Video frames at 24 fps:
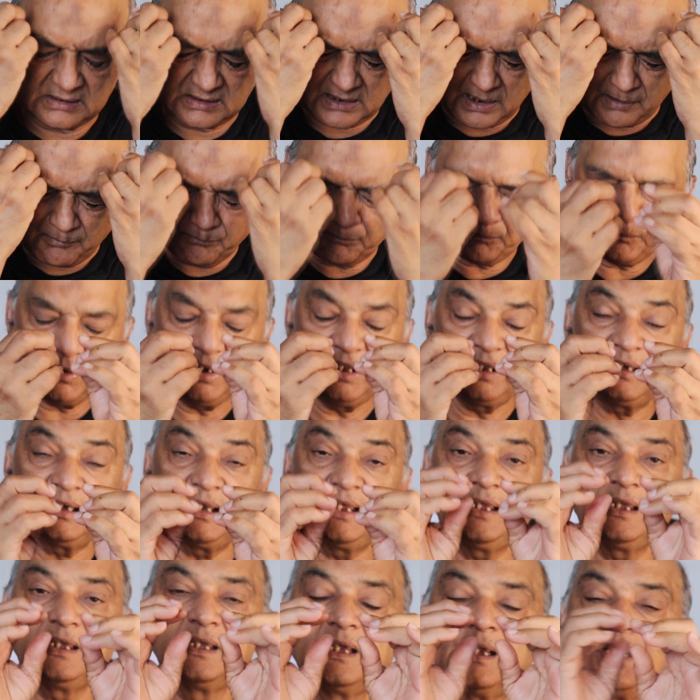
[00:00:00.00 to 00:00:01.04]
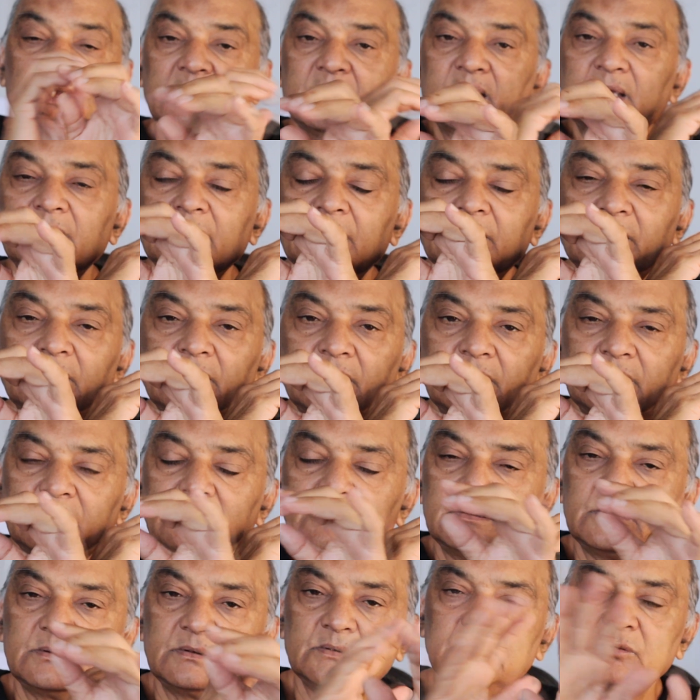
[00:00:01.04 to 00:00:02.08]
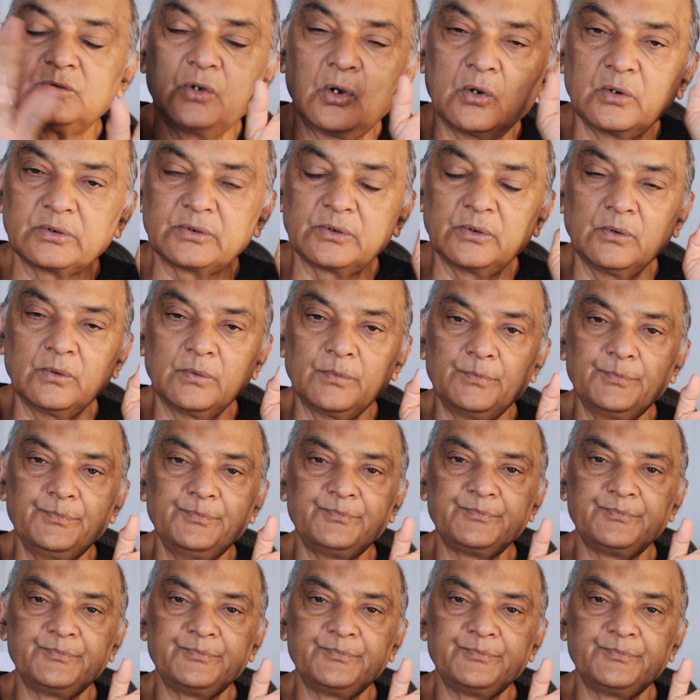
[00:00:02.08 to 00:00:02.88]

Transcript: completely don't know.